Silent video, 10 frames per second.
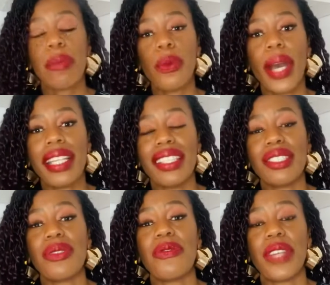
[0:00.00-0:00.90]
one is
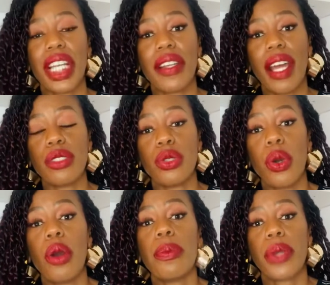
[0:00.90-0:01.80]
to figure out
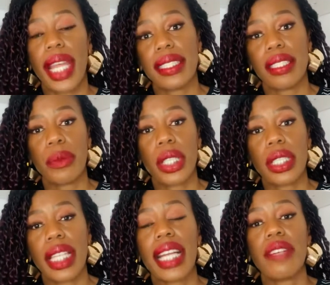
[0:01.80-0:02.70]
your pricing model.
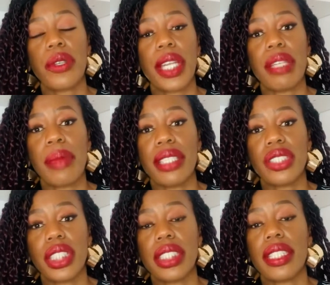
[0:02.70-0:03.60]
Like I've already
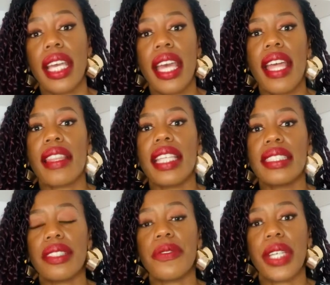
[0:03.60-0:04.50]
mentioned, there's
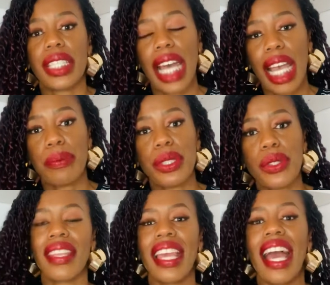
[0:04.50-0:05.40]
different types. So
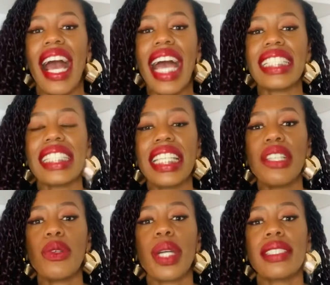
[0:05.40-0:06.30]
ideally
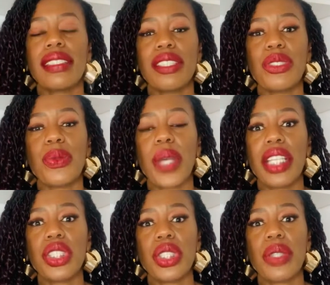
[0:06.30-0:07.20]
you want a
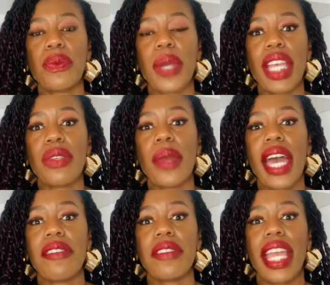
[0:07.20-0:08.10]
situation where you
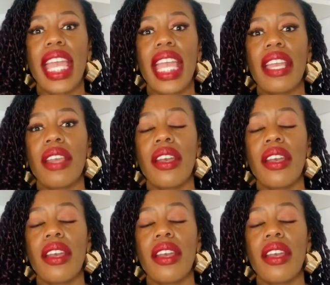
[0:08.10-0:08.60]
have a